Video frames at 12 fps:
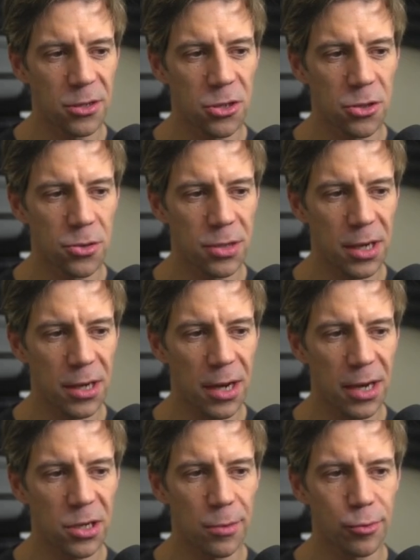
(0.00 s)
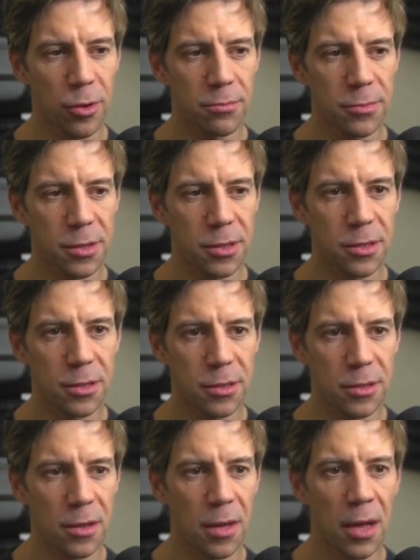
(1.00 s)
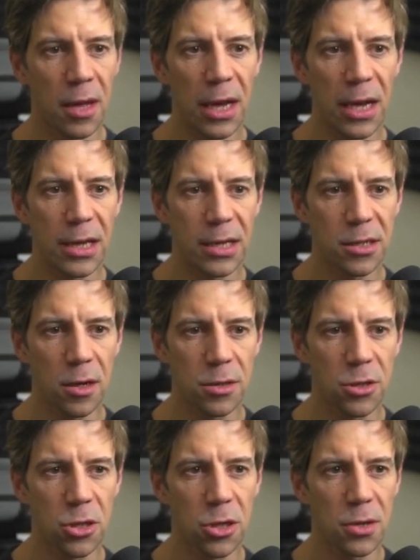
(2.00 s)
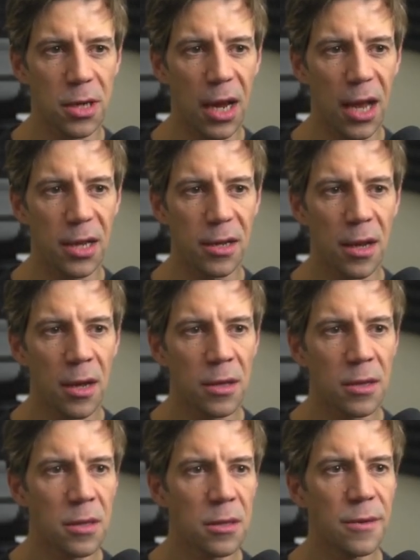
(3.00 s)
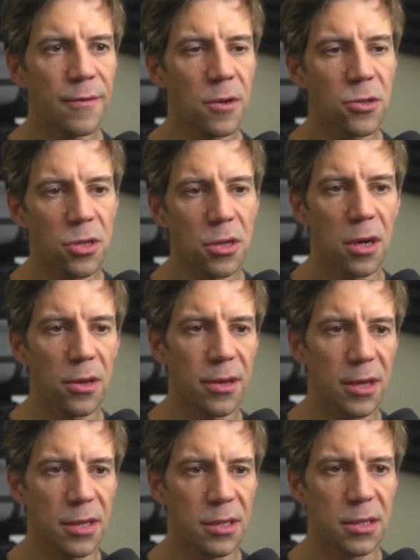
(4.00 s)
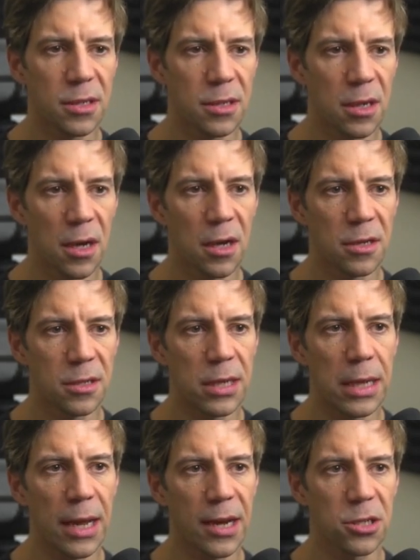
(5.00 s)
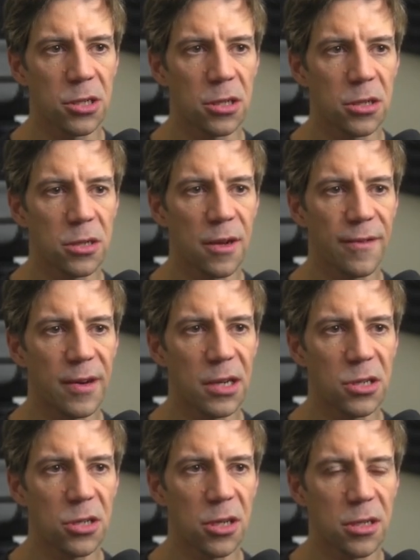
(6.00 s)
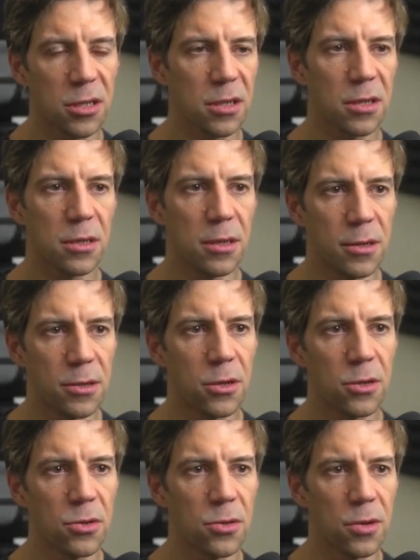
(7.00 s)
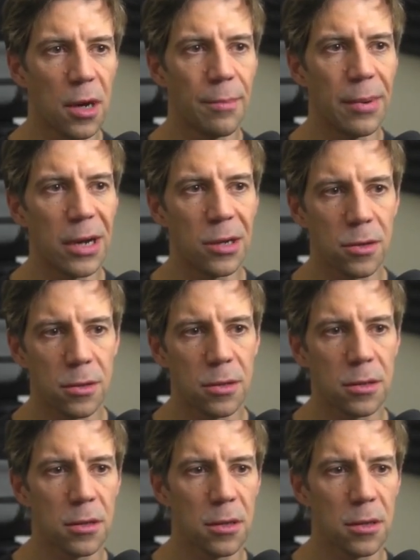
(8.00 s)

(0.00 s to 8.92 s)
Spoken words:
choose add your prompts and go to joke again, you've also got this selection. So if I just do about